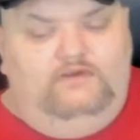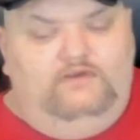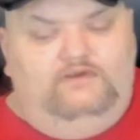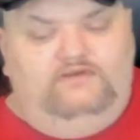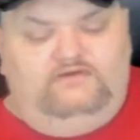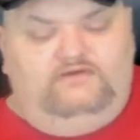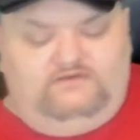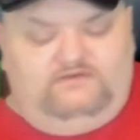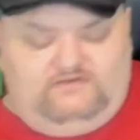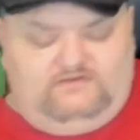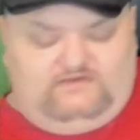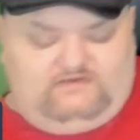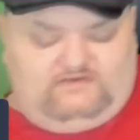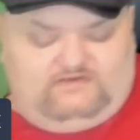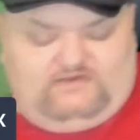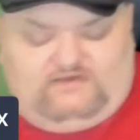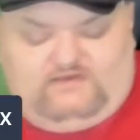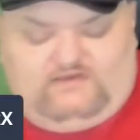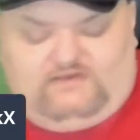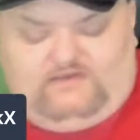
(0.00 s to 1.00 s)
You're
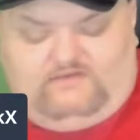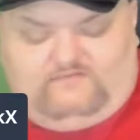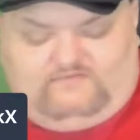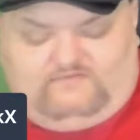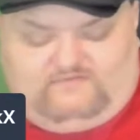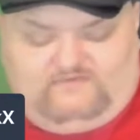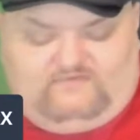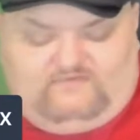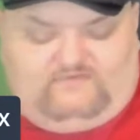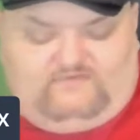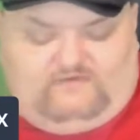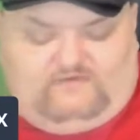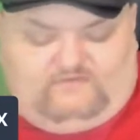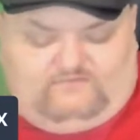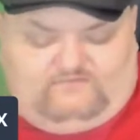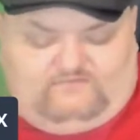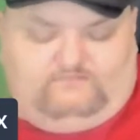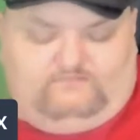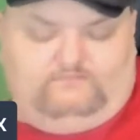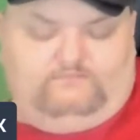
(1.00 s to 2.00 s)
getting a house. That's
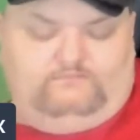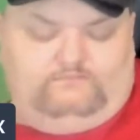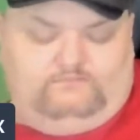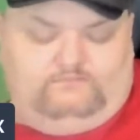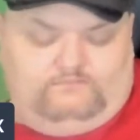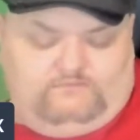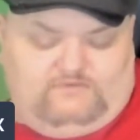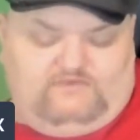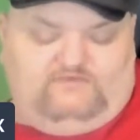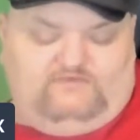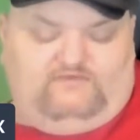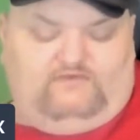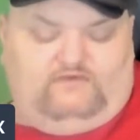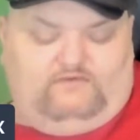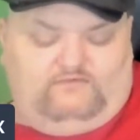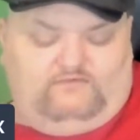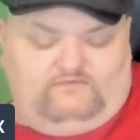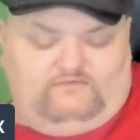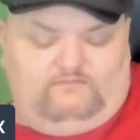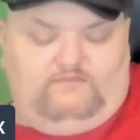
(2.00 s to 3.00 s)
awesome. That's
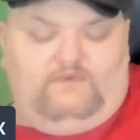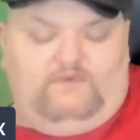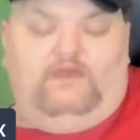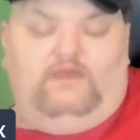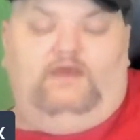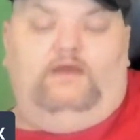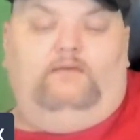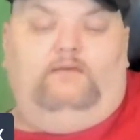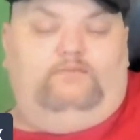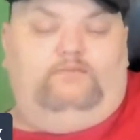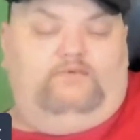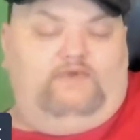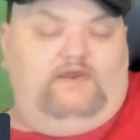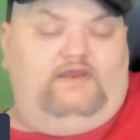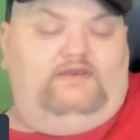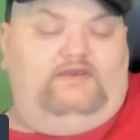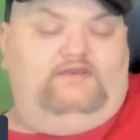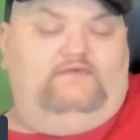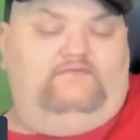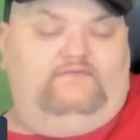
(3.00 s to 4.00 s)
awesome. I'm
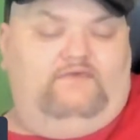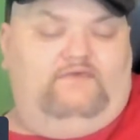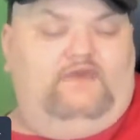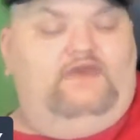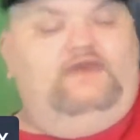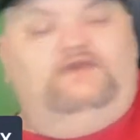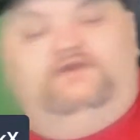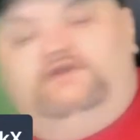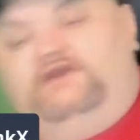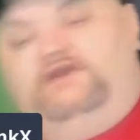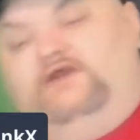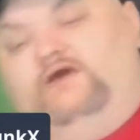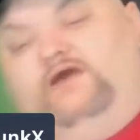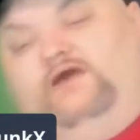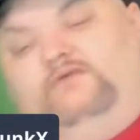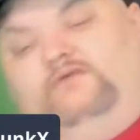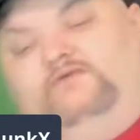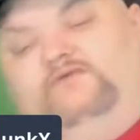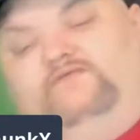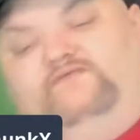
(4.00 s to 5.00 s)
proud of you. You know, I
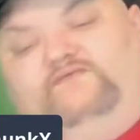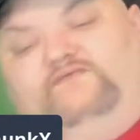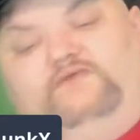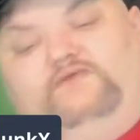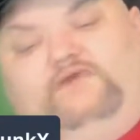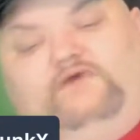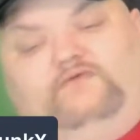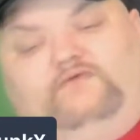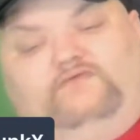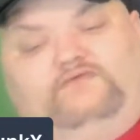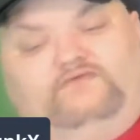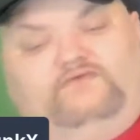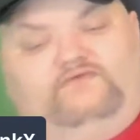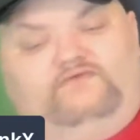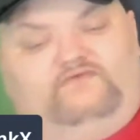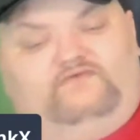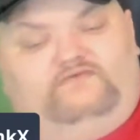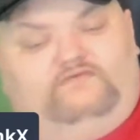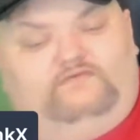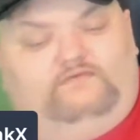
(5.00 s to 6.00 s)
don't know if you know
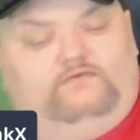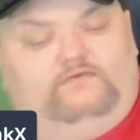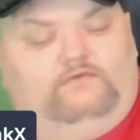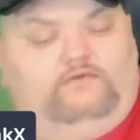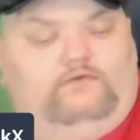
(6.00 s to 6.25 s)
this.